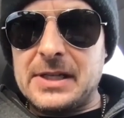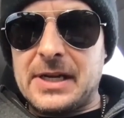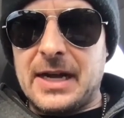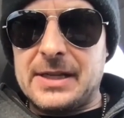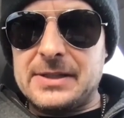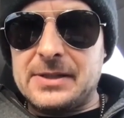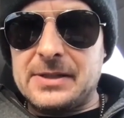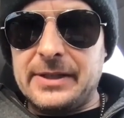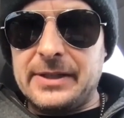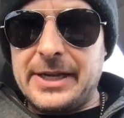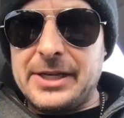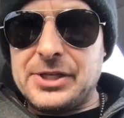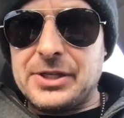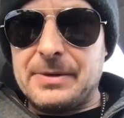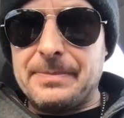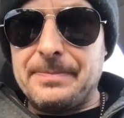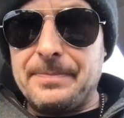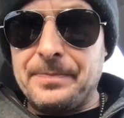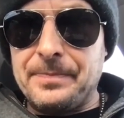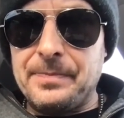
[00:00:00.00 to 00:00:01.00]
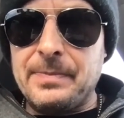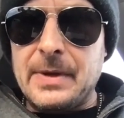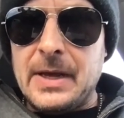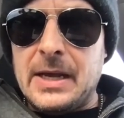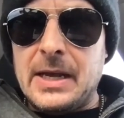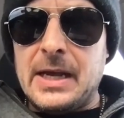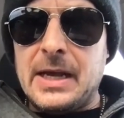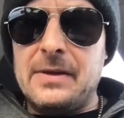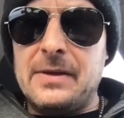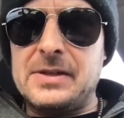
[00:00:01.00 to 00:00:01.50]
a constellation.
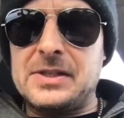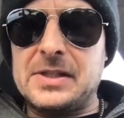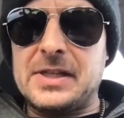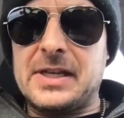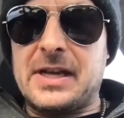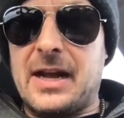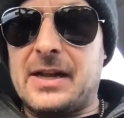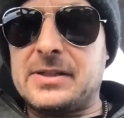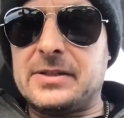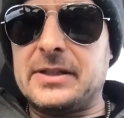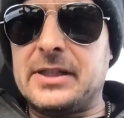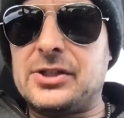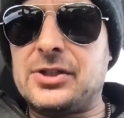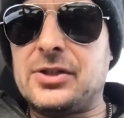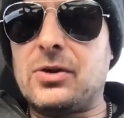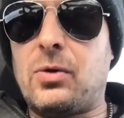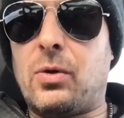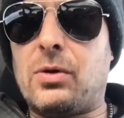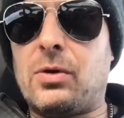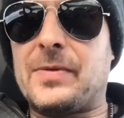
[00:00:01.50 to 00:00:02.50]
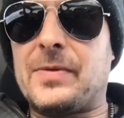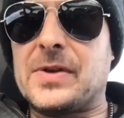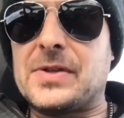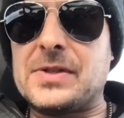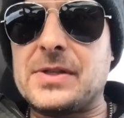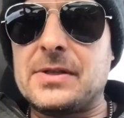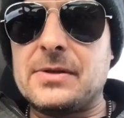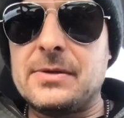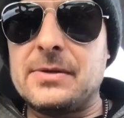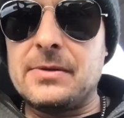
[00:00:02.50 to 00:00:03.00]
And this is the constellation
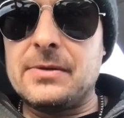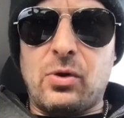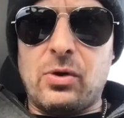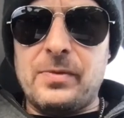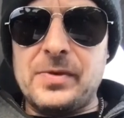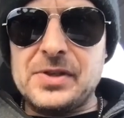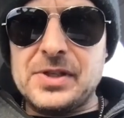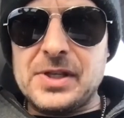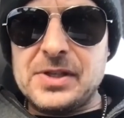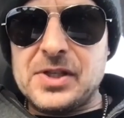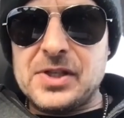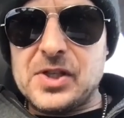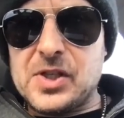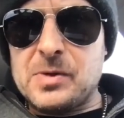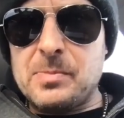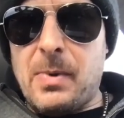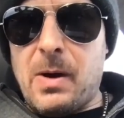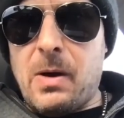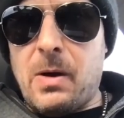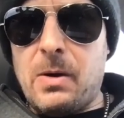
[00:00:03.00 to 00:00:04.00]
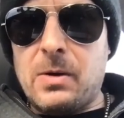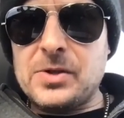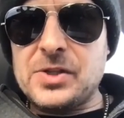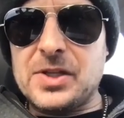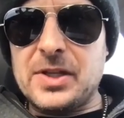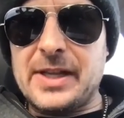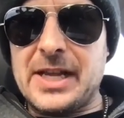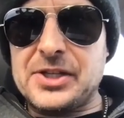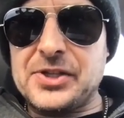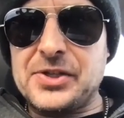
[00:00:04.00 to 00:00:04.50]
Corvus. Corvus is a small
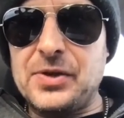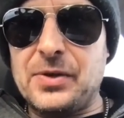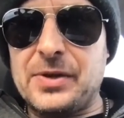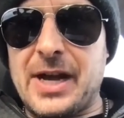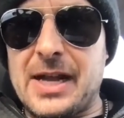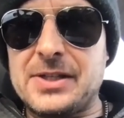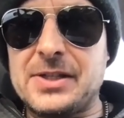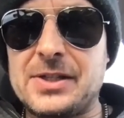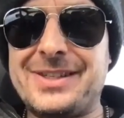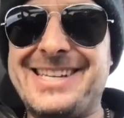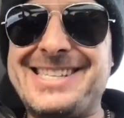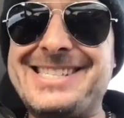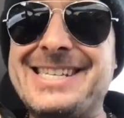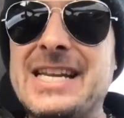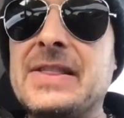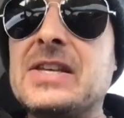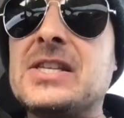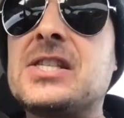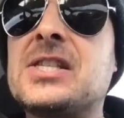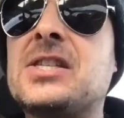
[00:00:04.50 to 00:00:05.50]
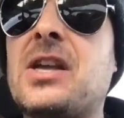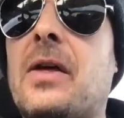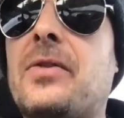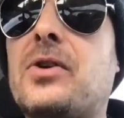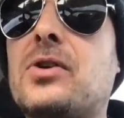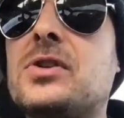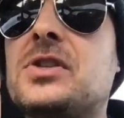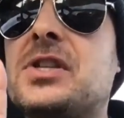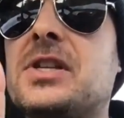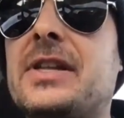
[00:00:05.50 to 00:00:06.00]
celestial constellation in the
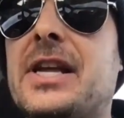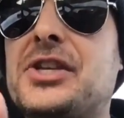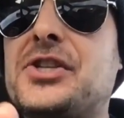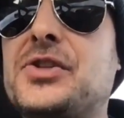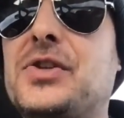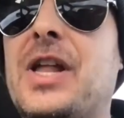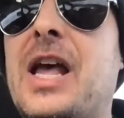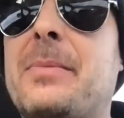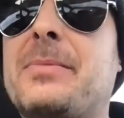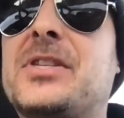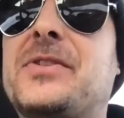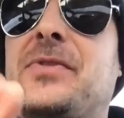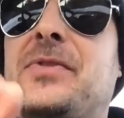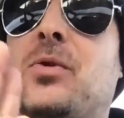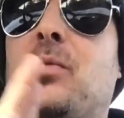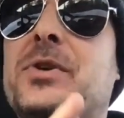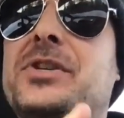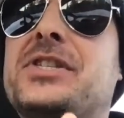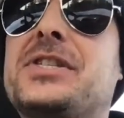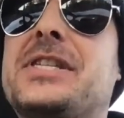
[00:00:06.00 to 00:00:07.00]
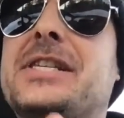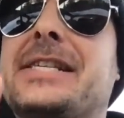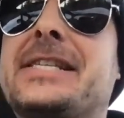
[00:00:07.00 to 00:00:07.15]
southern celestial hemisphere, which is